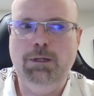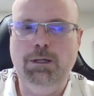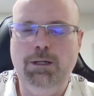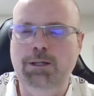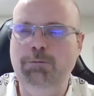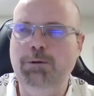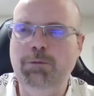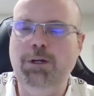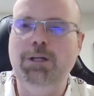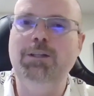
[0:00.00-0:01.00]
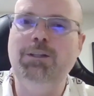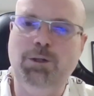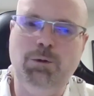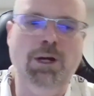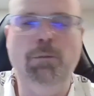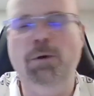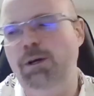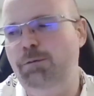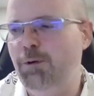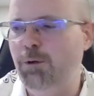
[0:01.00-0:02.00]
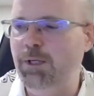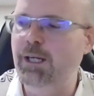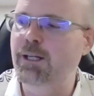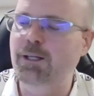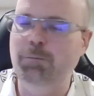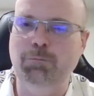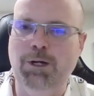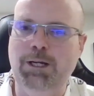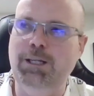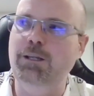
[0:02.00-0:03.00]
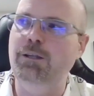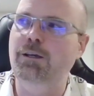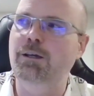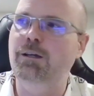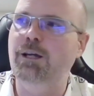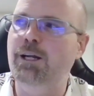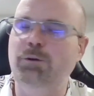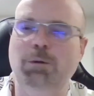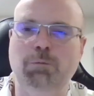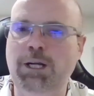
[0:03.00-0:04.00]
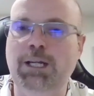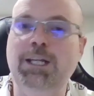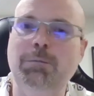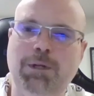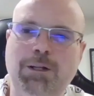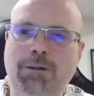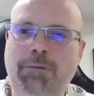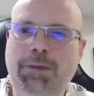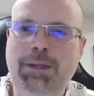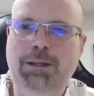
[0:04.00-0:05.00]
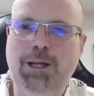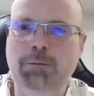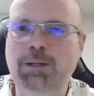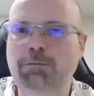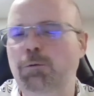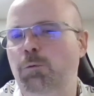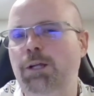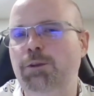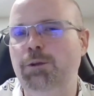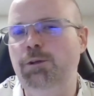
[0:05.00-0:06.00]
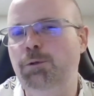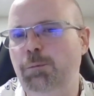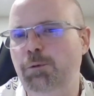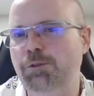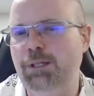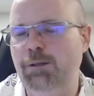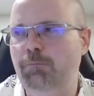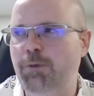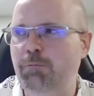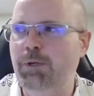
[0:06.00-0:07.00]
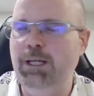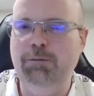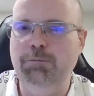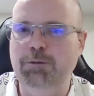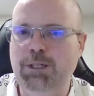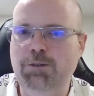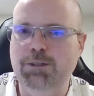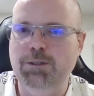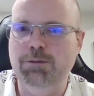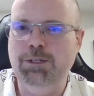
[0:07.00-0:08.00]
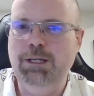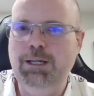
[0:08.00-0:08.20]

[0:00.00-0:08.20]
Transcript: eh, if I'm talking to you, I'm on my phone, and I'm writing, uh, I don't know, I'm writing an email I'm giving what 33% of my effort to each of those,